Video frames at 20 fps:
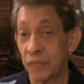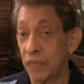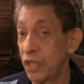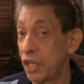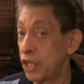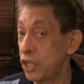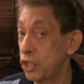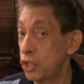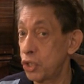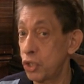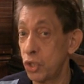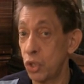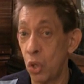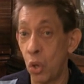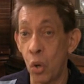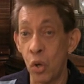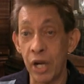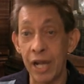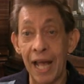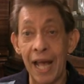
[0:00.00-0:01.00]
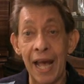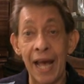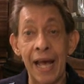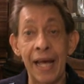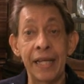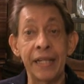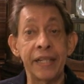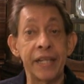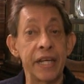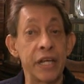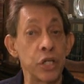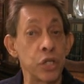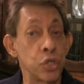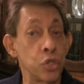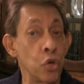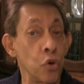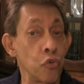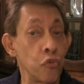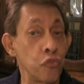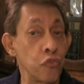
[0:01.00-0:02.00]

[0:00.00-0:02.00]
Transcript: There is no God, there is no